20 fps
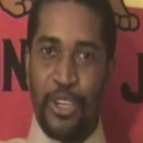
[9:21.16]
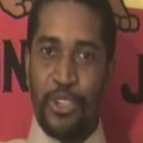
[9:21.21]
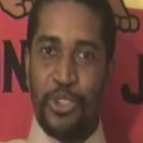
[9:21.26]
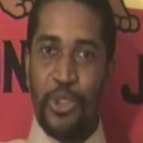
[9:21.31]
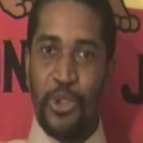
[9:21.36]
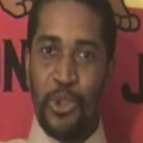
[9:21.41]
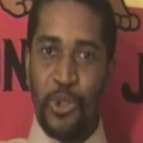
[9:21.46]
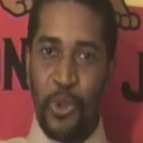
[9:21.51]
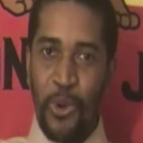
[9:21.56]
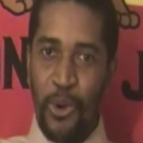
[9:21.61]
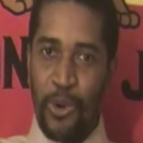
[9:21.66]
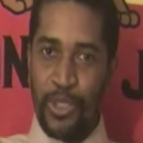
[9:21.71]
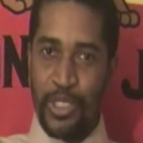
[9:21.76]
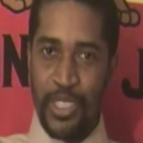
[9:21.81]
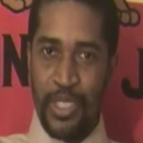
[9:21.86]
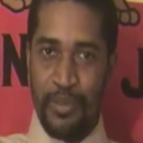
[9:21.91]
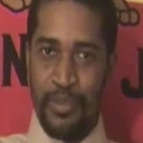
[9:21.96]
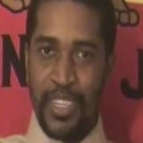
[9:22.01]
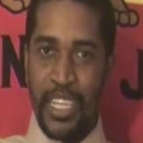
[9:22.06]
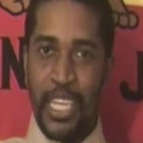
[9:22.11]
the laws
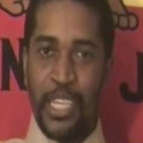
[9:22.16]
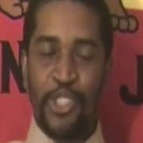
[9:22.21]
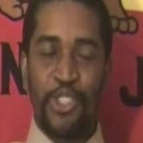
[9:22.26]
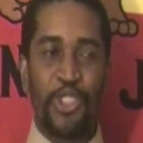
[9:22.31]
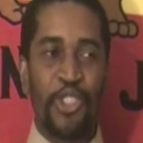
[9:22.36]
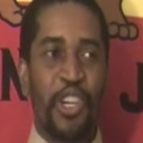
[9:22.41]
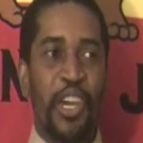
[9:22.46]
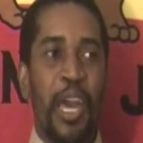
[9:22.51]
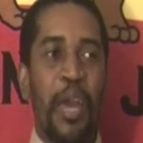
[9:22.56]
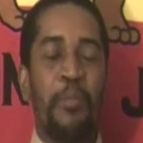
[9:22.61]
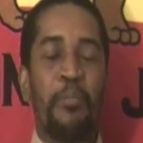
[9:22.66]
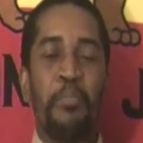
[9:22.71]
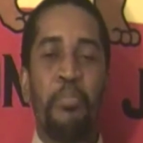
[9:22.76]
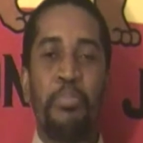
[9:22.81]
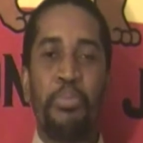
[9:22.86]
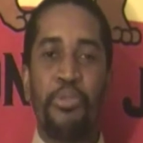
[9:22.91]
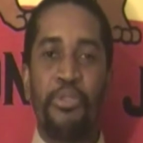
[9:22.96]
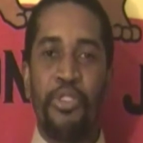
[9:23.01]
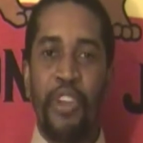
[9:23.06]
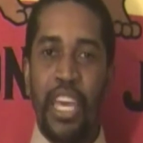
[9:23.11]
of nature and
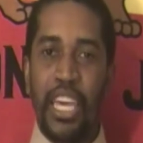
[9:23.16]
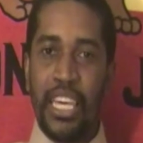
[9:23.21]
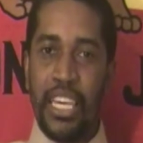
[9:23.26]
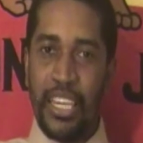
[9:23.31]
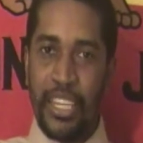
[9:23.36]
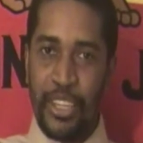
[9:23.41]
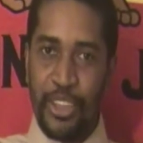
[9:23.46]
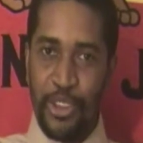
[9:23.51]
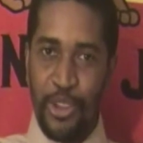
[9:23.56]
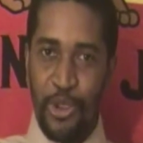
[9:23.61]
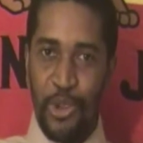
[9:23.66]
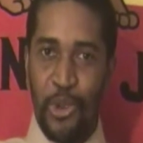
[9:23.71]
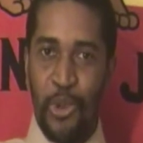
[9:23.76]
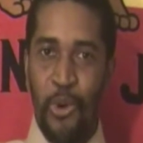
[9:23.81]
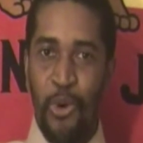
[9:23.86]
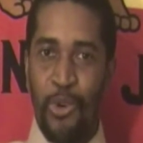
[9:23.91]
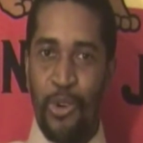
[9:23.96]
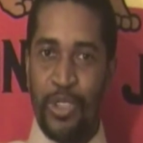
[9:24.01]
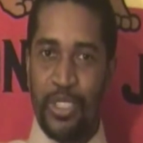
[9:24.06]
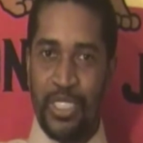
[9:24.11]
breaking the
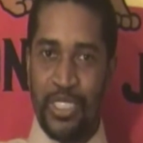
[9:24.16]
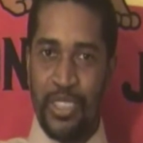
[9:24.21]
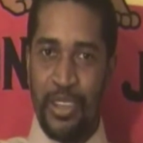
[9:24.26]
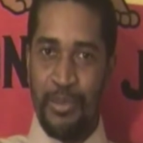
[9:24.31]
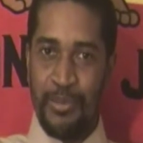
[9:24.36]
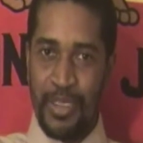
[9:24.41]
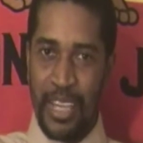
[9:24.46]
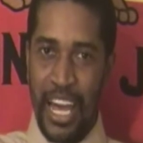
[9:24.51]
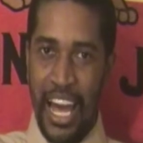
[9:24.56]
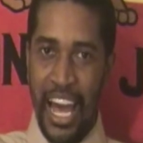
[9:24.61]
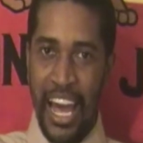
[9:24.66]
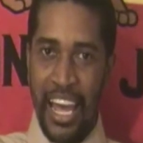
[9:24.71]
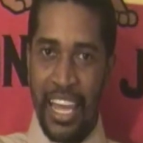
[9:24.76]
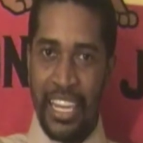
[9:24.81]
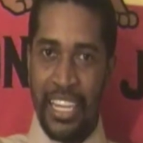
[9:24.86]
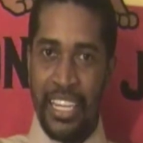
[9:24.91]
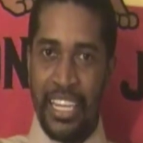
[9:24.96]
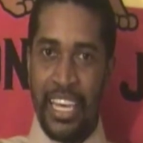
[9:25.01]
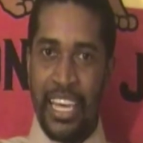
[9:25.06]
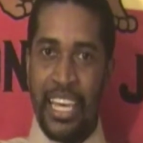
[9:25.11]
laws of
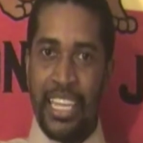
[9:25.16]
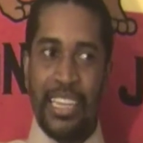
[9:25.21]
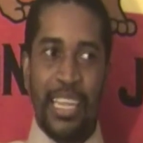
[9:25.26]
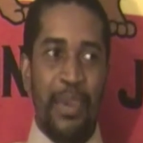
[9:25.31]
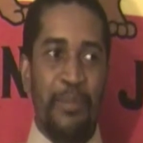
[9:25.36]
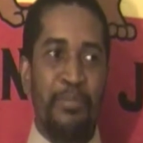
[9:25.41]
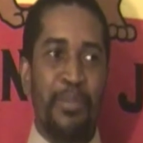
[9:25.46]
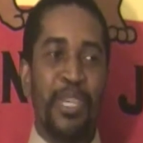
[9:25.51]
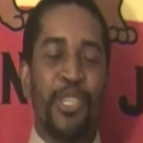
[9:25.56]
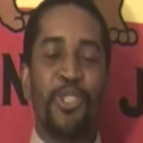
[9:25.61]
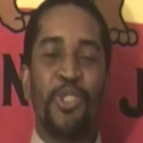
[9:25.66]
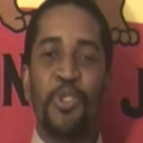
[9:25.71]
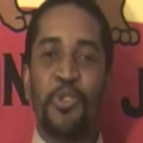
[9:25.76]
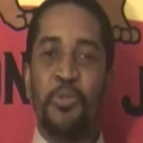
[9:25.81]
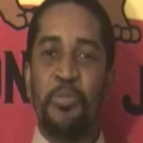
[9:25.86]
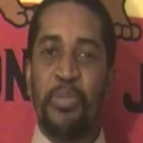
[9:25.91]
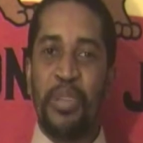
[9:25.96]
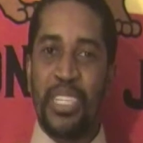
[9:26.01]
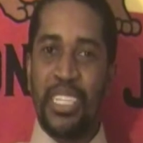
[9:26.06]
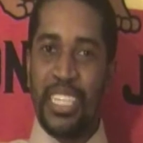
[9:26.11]
God that makes
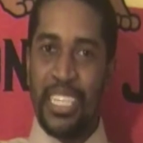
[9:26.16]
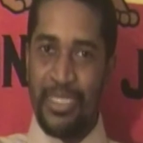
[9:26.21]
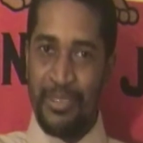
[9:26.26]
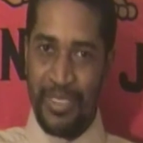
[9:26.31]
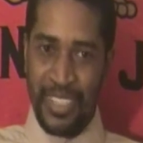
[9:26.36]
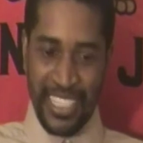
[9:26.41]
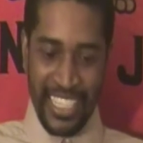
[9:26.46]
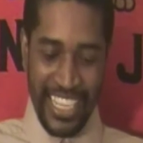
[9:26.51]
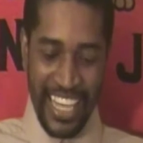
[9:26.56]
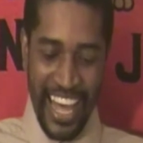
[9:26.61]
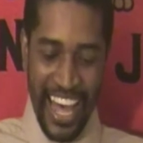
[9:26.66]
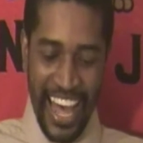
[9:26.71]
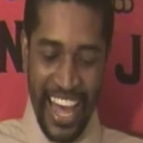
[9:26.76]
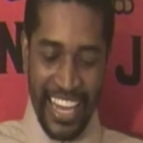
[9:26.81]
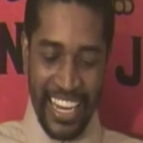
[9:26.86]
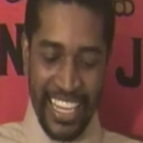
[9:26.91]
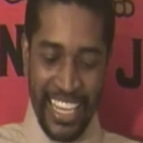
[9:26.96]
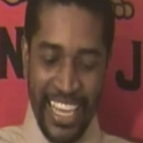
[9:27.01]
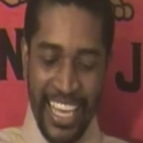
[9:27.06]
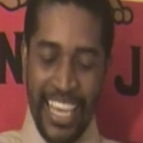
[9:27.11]
you believe in
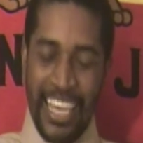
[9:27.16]
God.